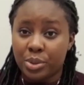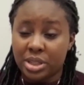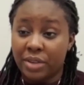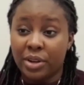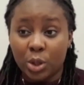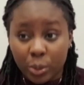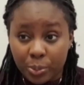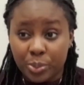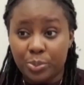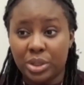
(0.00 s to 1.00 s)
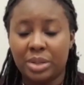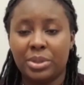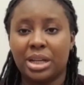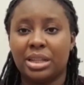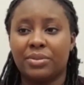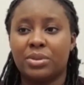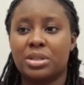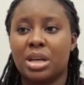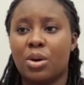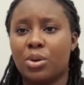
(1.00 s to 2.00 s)
develop bulimia
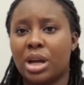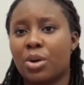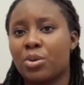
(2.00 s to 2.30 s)
nervosa, or